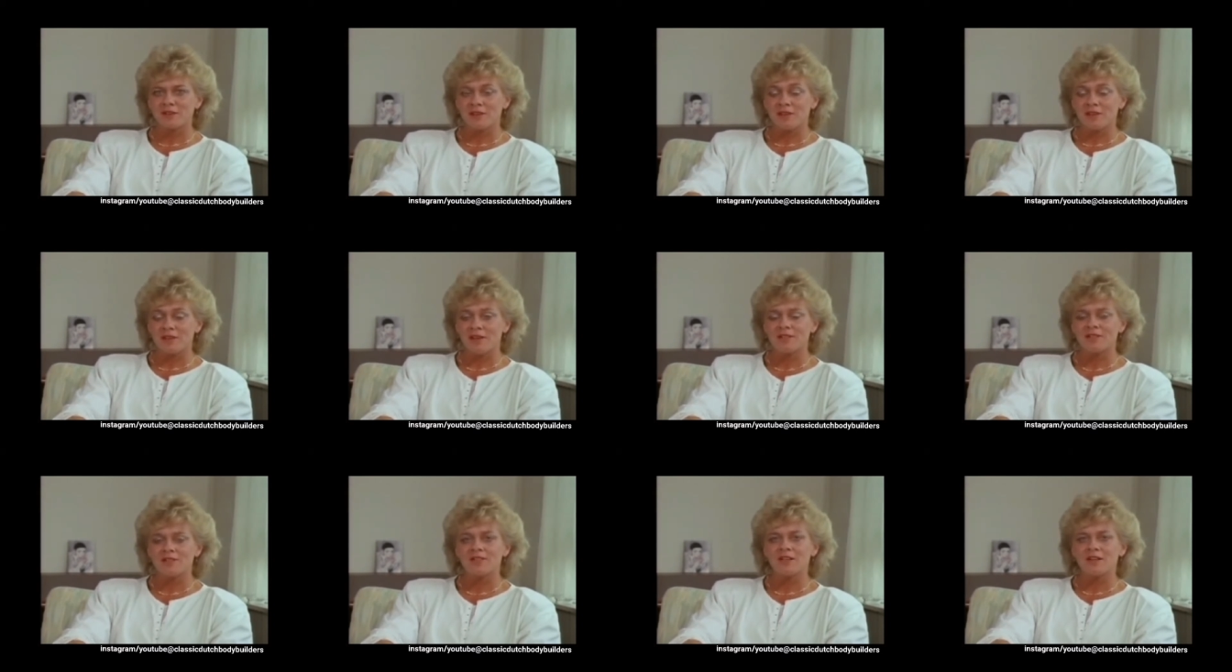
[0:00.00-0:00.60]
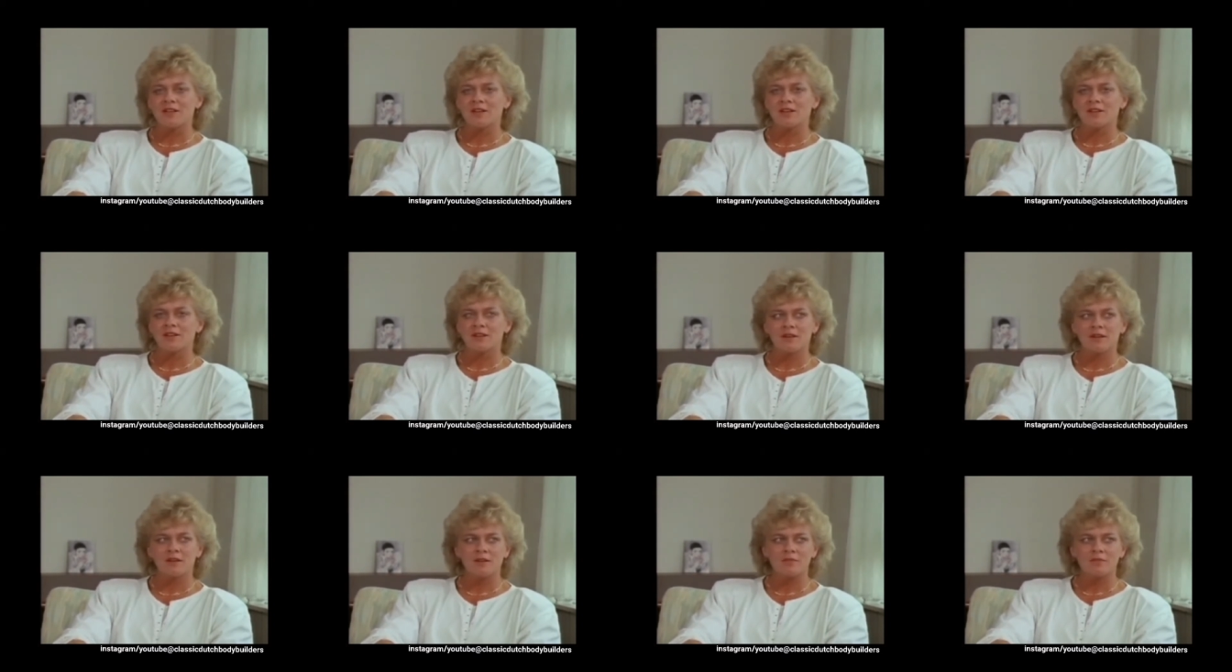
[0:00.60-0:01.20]
because
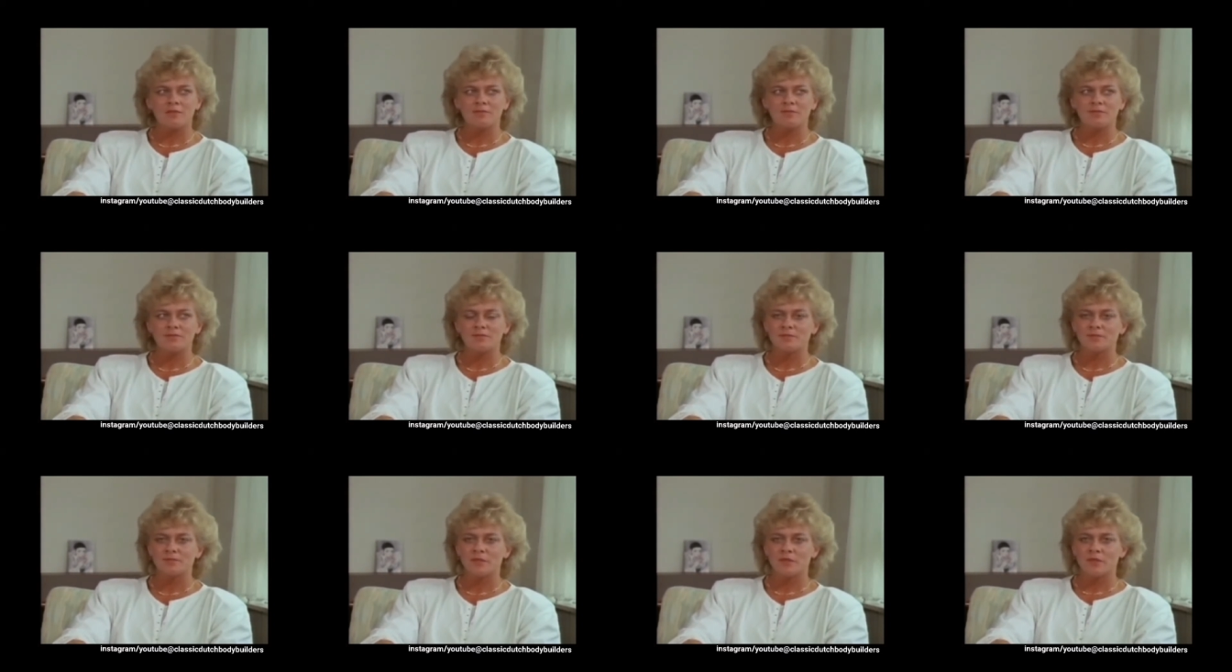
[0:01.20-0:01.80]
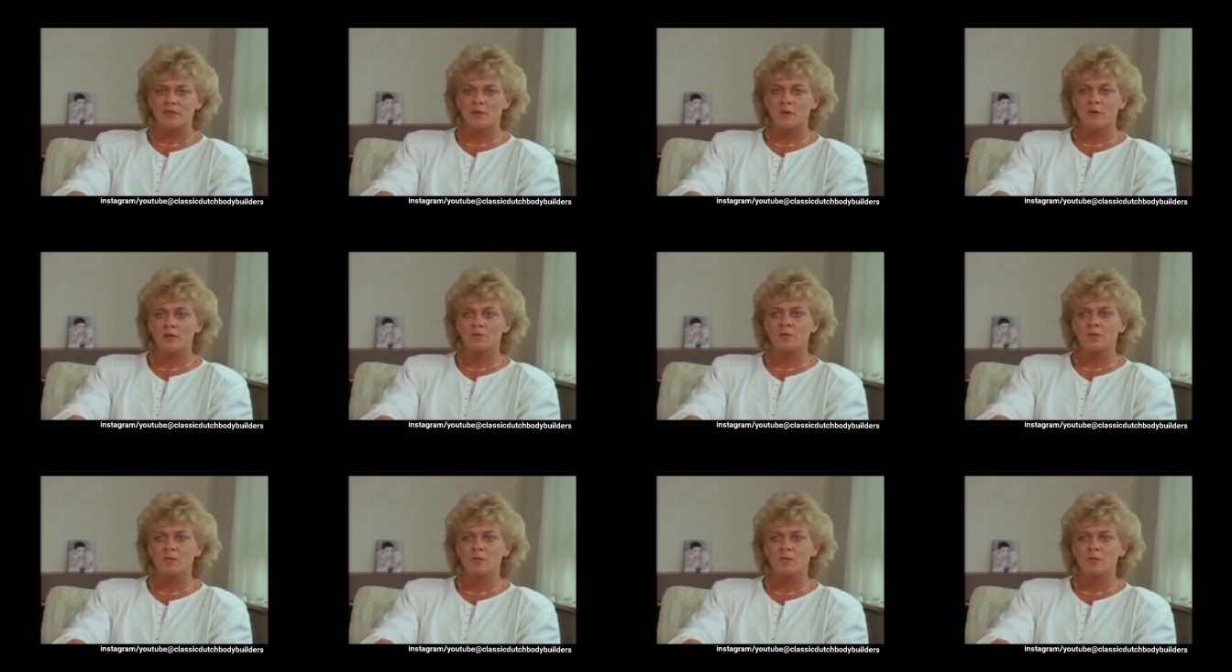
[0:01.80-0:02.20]
last year um,